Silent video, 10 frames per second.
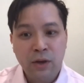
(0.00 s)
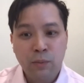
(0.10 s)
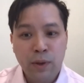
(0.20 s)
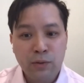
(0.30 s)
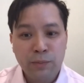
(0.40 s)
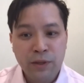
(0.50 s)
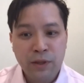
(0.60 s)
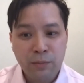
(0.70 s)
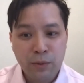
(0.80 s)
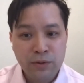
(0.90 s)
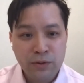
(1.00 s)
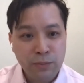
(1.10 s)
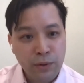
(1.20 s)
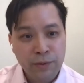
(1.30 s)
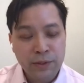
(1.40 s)
when would be the most
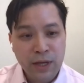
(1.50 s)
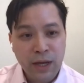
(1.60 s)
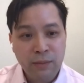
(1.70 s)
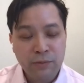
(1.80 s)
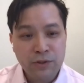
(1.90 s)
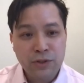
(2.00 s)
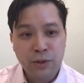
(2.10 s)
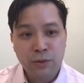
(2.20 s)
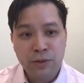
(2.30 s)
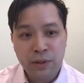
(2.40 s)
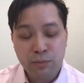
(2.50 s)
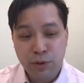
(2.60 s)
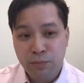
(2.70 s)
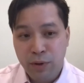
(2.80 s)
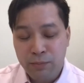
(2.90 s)
appropriate time to show the
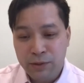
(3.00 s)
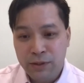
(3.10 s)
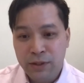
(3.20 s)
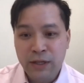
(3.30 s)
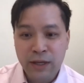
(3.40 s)
pre-prompt,